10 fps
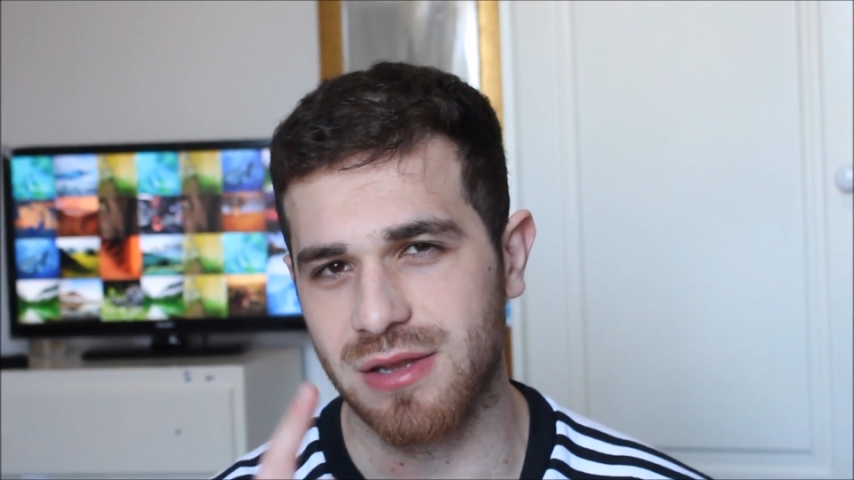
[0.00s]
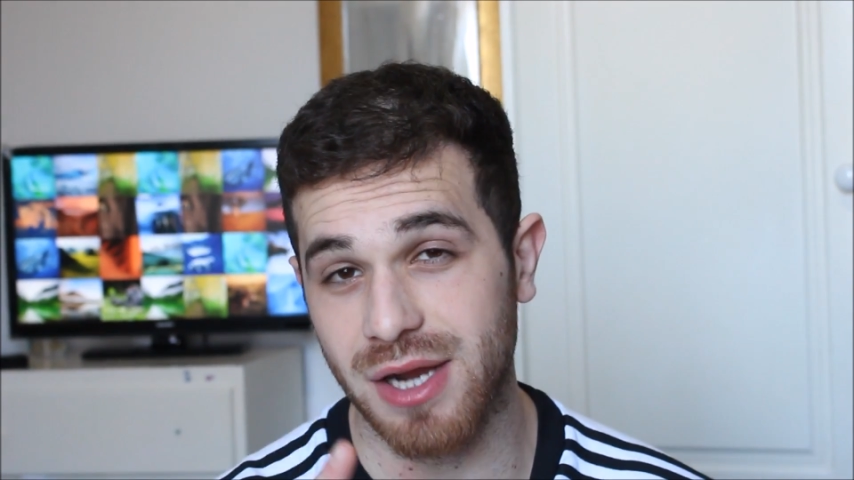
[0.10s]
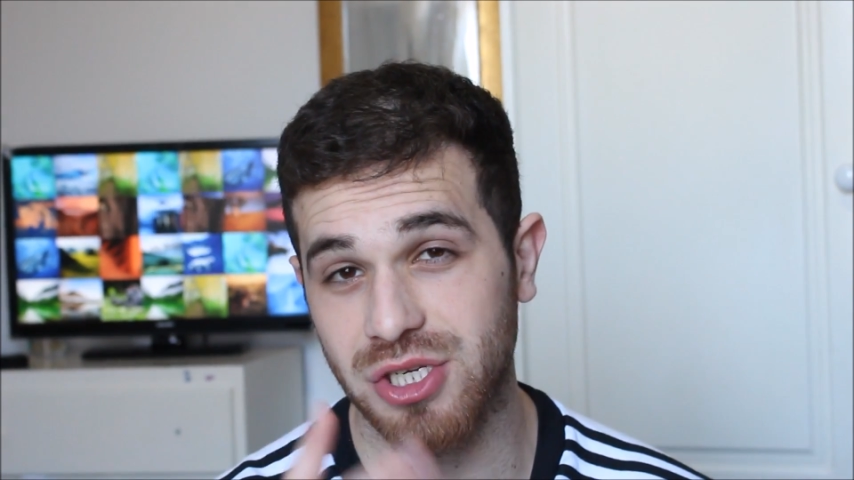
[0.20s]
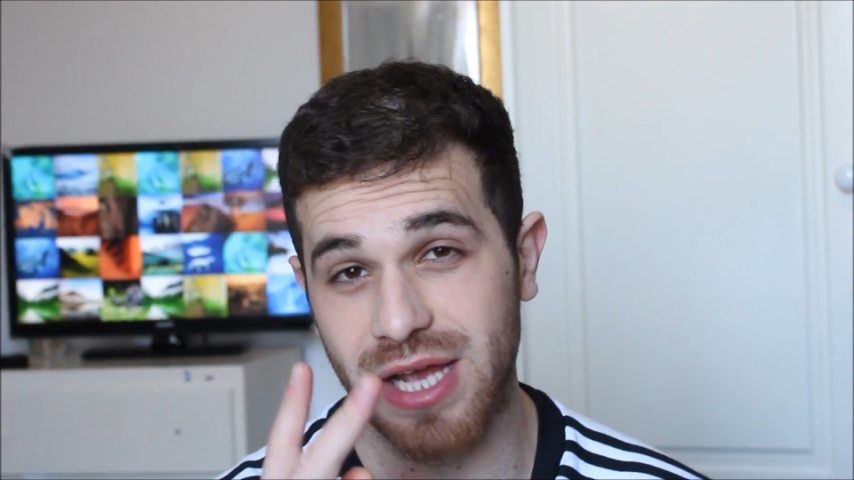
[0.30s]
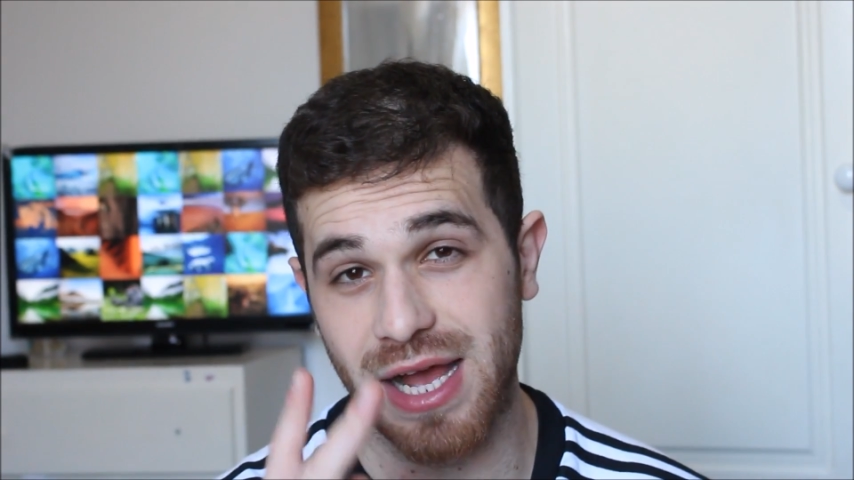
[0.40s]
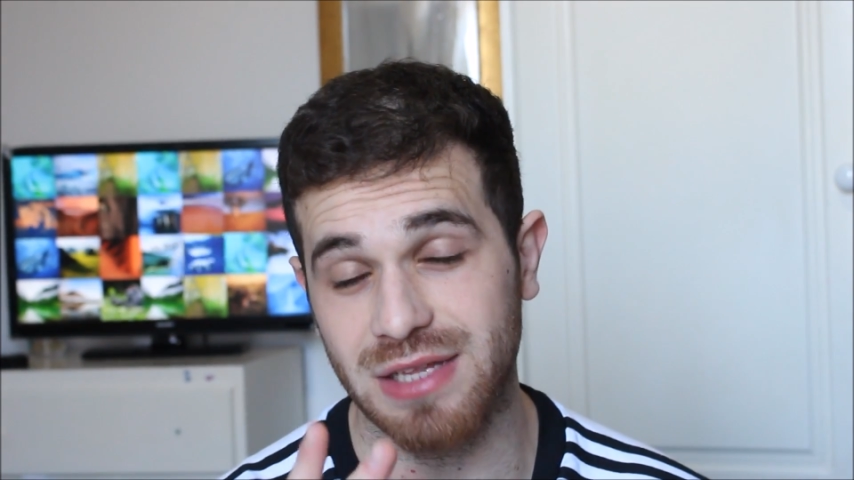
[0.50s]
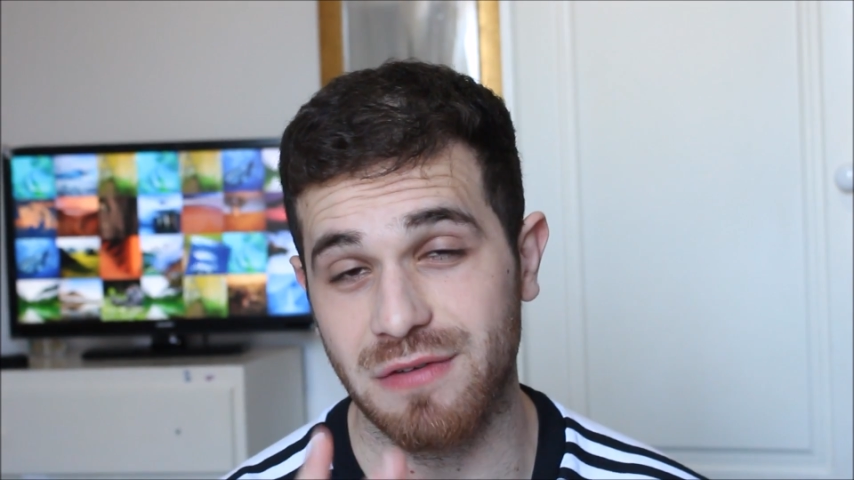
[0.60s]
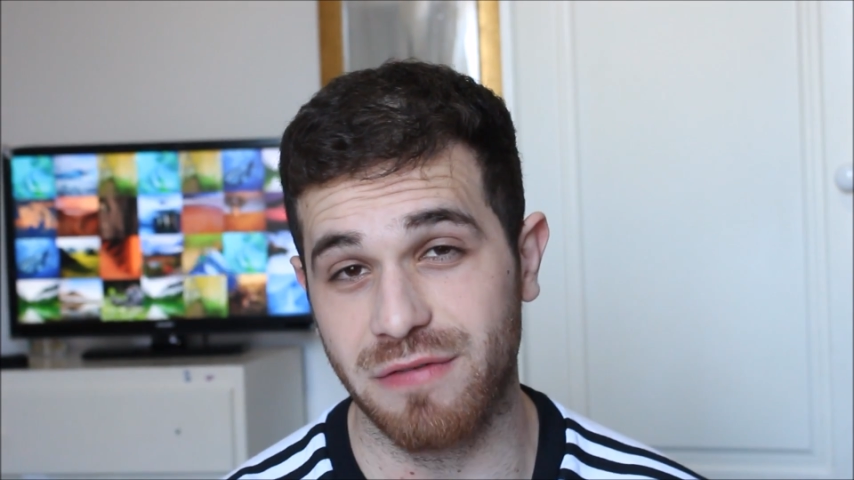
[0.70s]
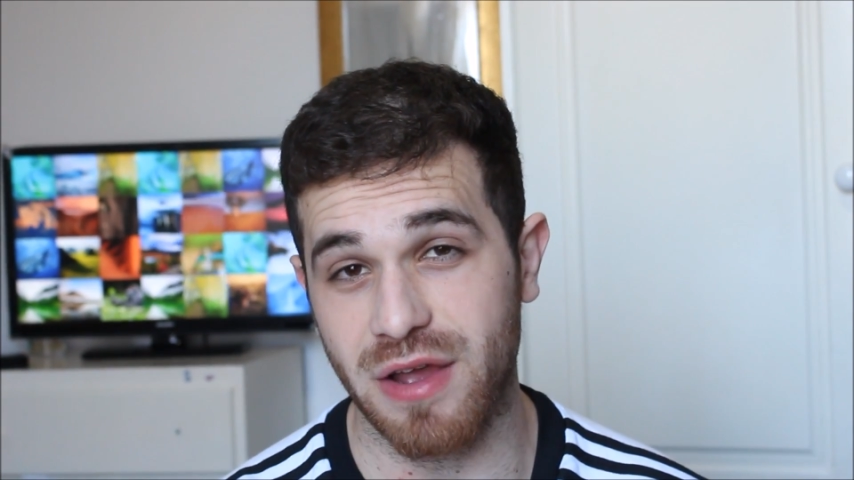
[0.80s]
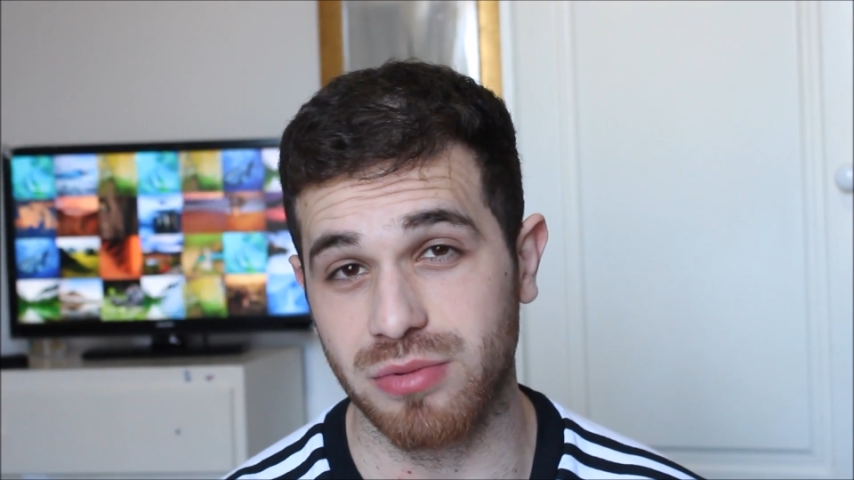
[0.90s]
March and
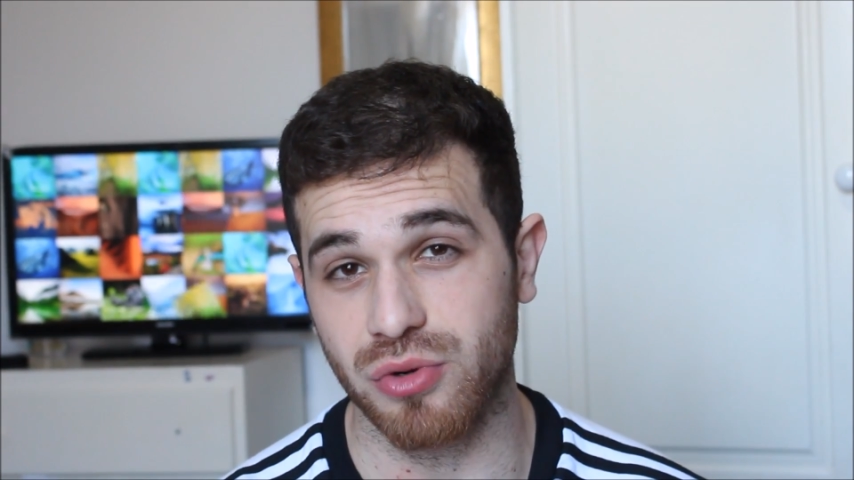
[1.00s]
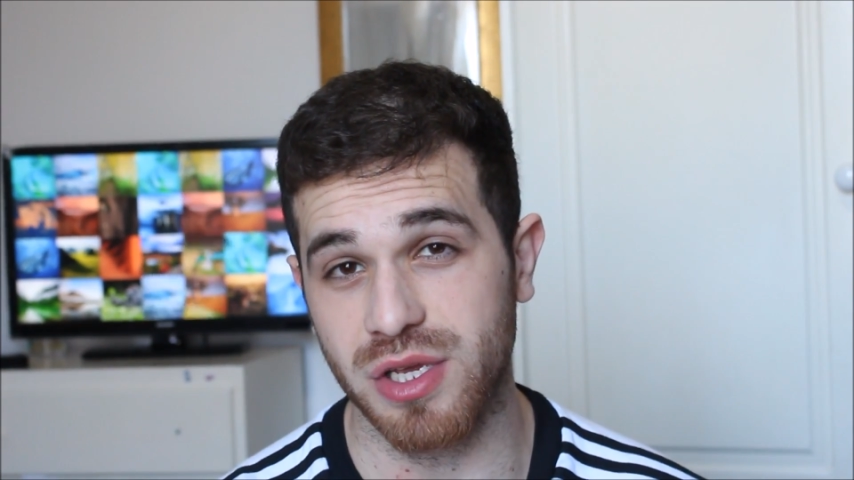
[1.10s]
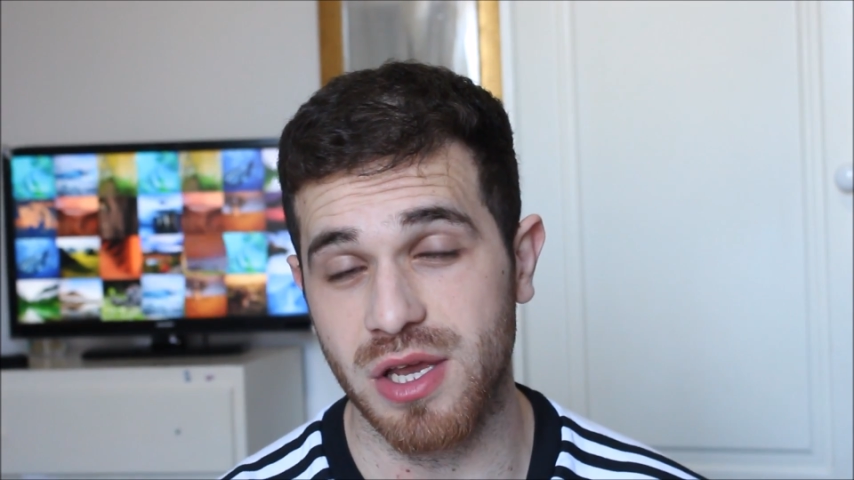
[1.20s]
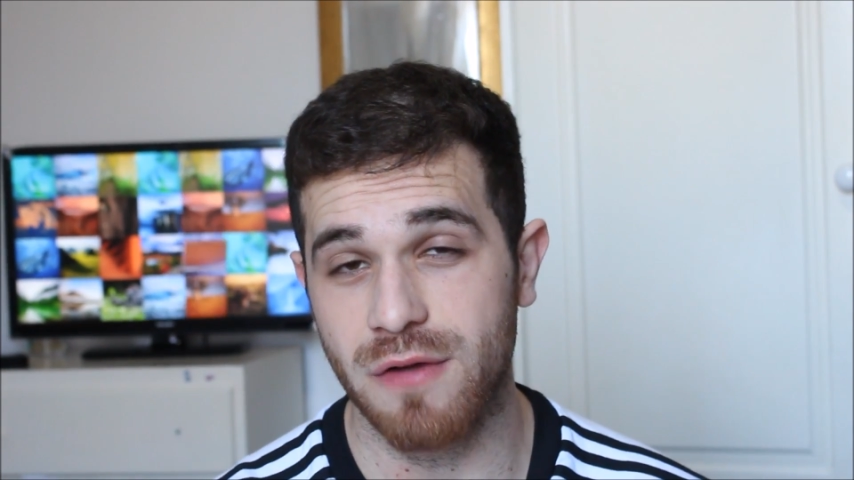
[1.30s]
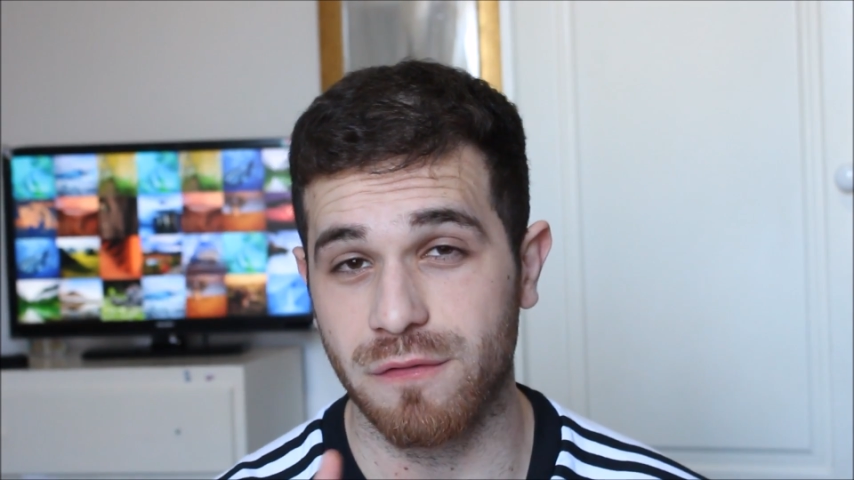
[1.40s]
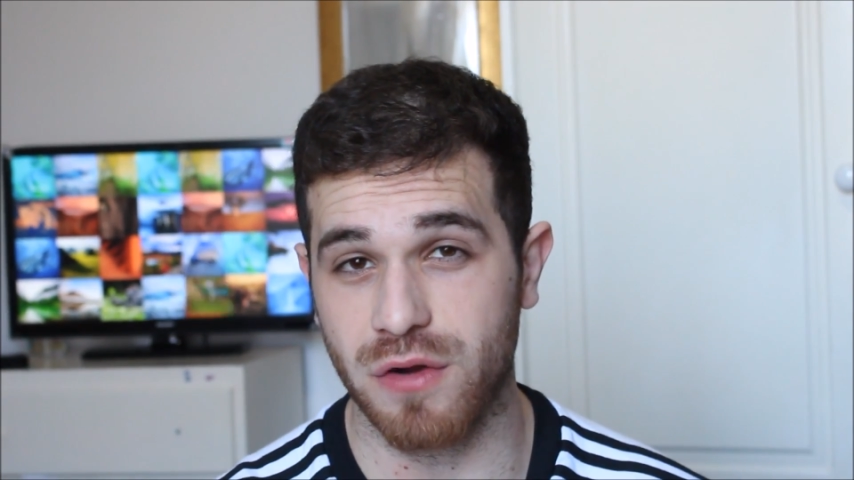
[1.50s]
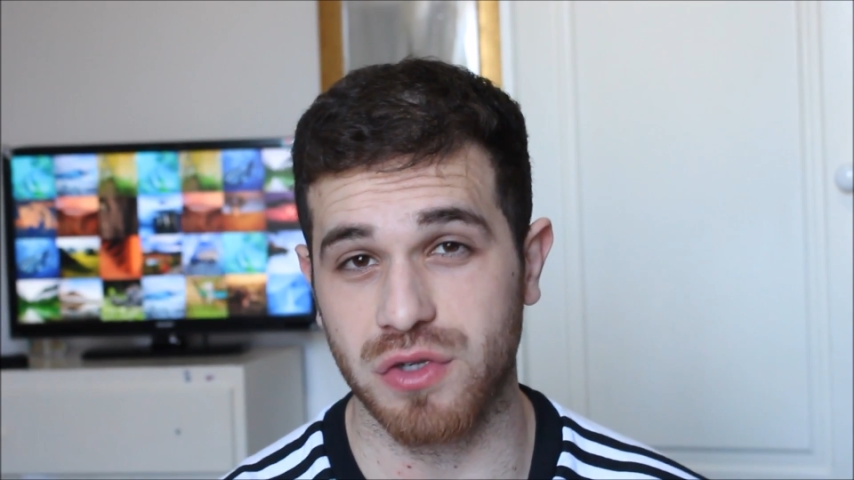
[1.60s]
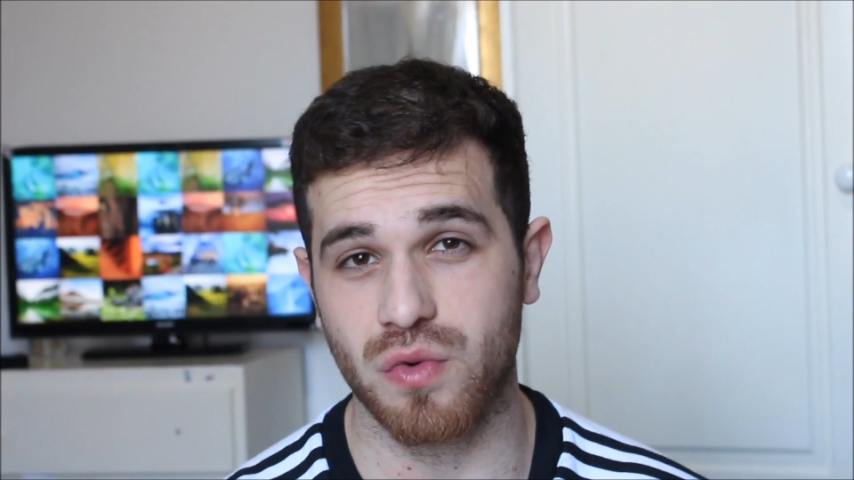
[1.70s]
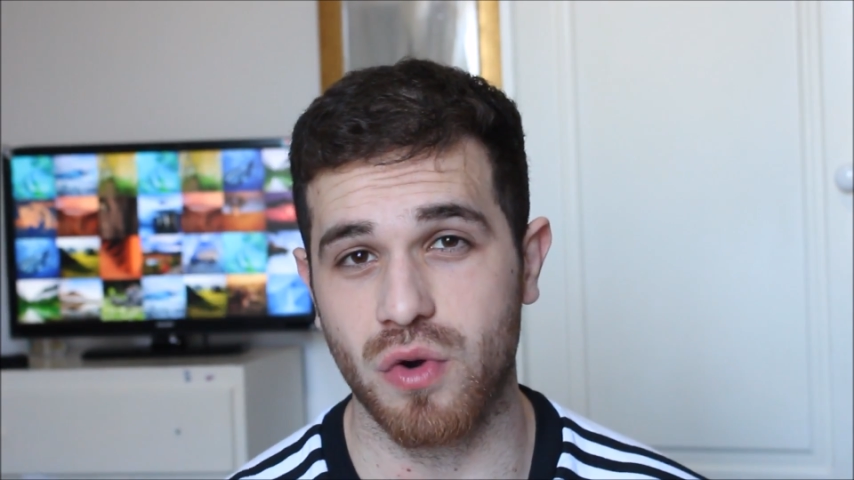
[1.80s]
in February, first